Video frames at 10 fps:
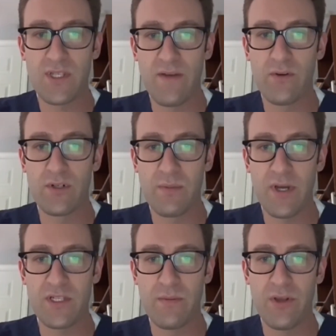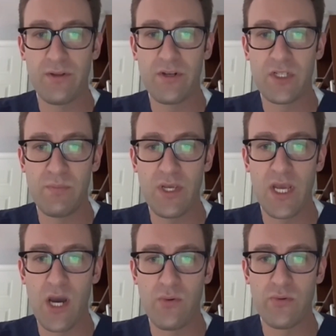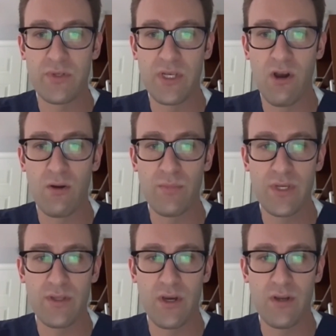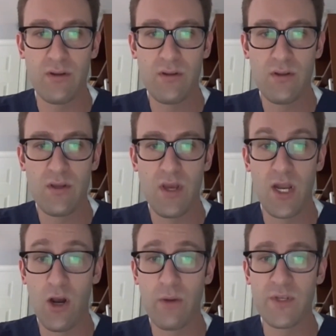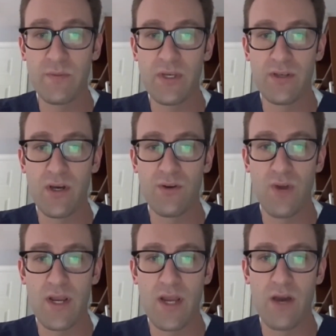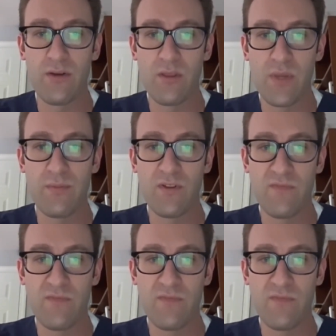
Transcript: have a responsibility to speak out when we see harm being done, and harm is being done right now to the people of